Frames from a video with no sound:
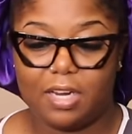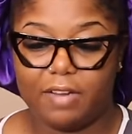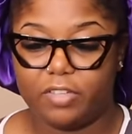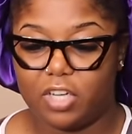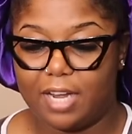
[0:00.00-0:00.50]

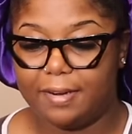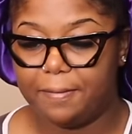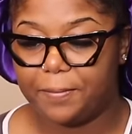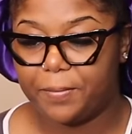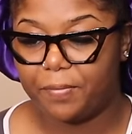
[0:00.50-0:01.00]
Never tried
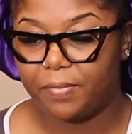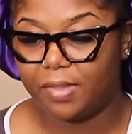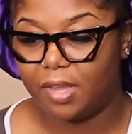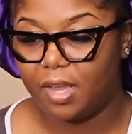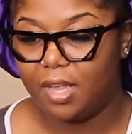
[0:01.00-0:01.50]
it.
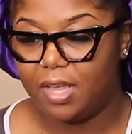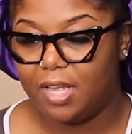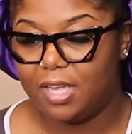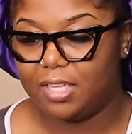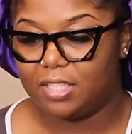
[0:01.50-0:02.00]

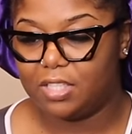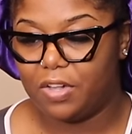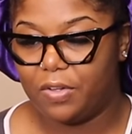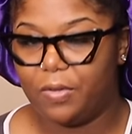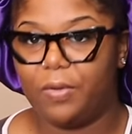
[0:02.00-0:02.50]
And
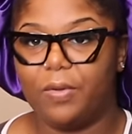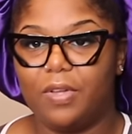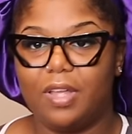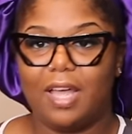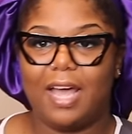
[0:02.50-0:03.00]
so
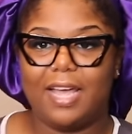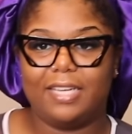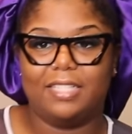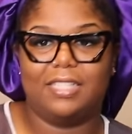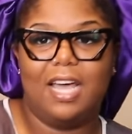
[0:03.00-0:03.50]
I had
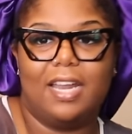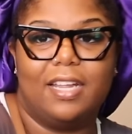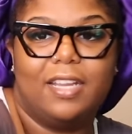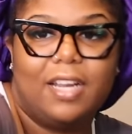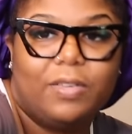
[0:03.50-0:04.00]

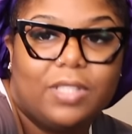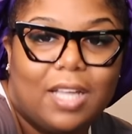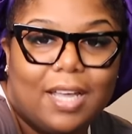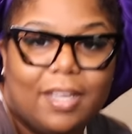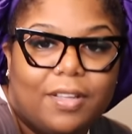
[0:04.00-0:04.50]
decided, I was
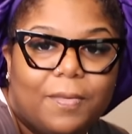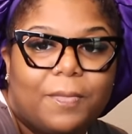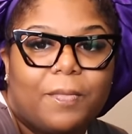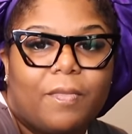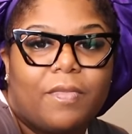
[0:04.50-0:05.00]
like,
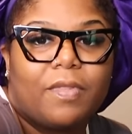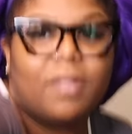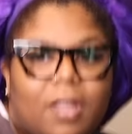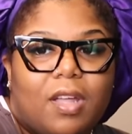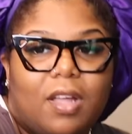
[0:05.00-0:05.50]

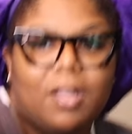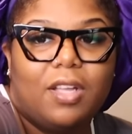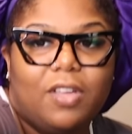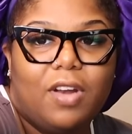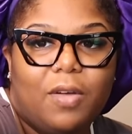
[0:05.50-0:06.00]

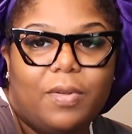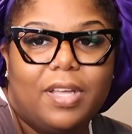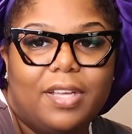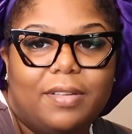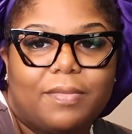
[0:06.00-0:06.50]
you know
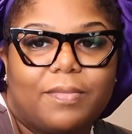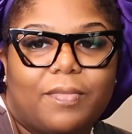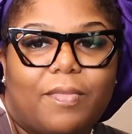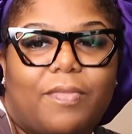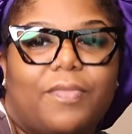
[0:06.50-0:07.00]
what?
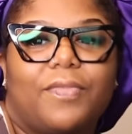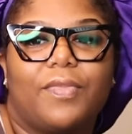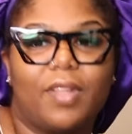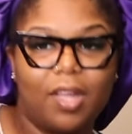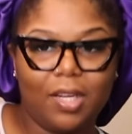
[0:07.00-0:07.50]

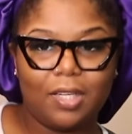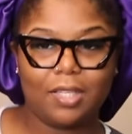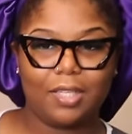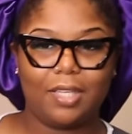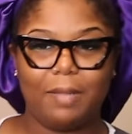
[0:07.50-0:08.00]

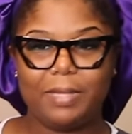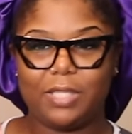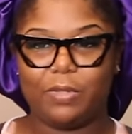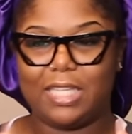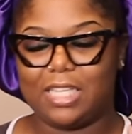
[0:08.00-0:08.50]
Let me
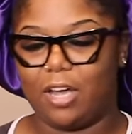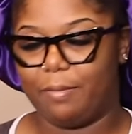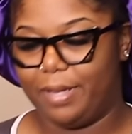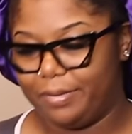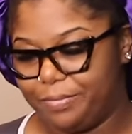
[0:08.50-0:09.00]
see what they
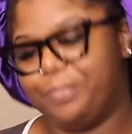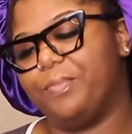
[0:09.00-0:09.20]
talking about.